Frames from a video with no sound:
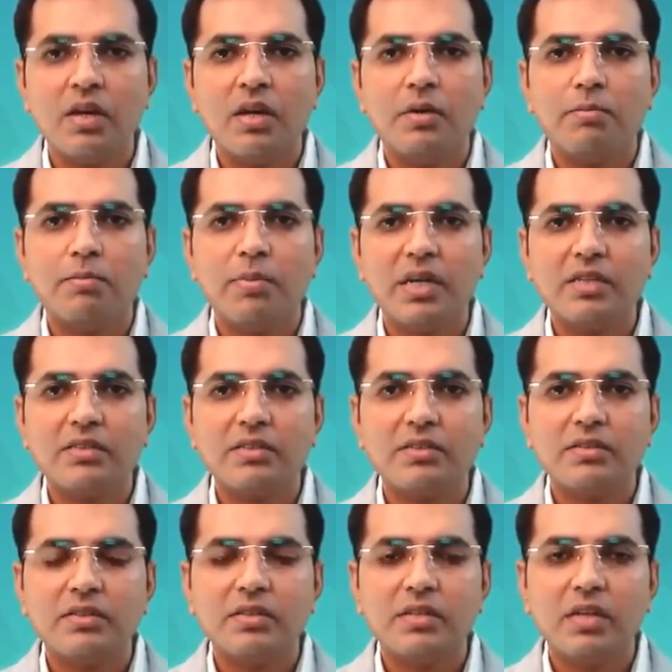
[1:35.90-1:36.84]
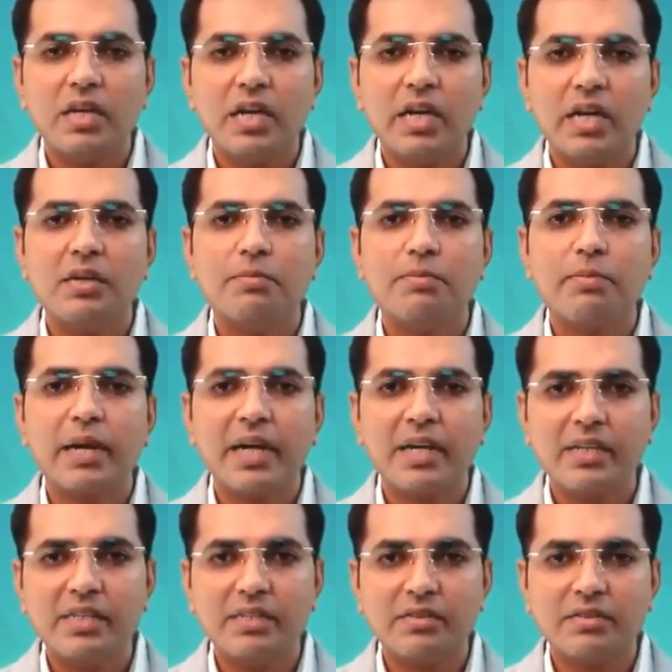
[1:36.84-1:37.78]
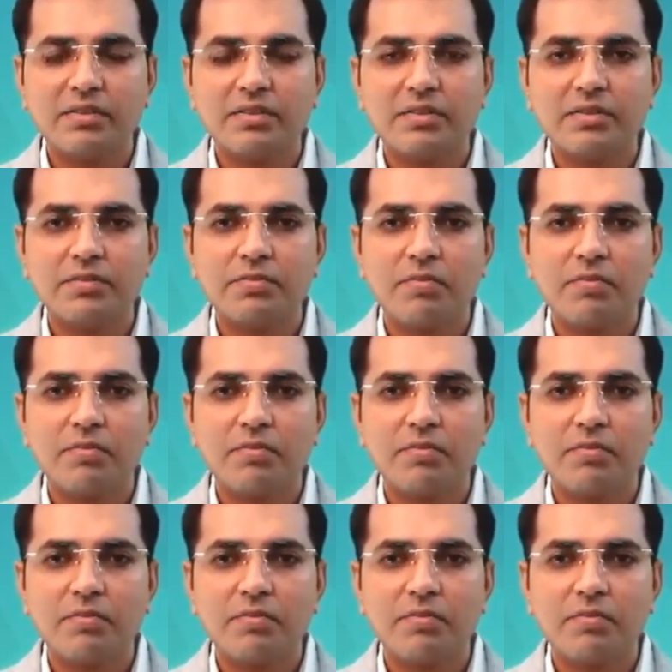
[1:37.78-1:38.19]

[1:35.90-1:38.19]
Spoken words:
But in practice,